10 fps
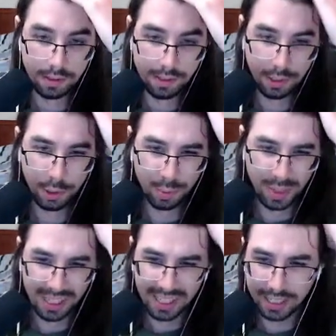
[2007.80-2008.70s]
2
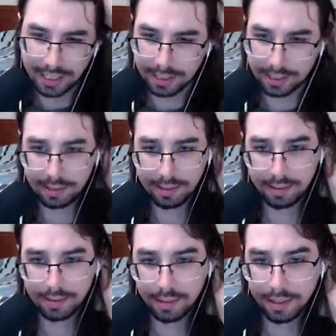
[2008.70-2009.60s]
monkeys
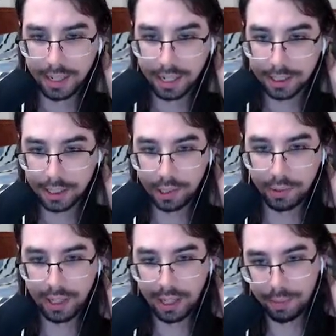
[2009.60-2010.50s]
not
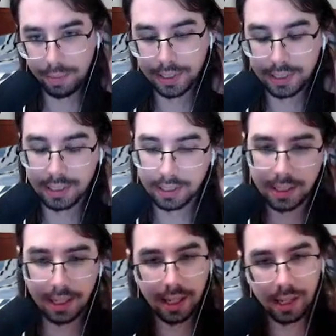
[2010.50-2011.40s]
showing up, but still
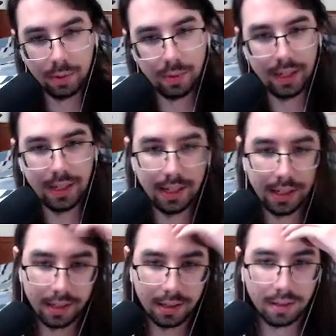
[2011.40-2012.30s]
taking a win here.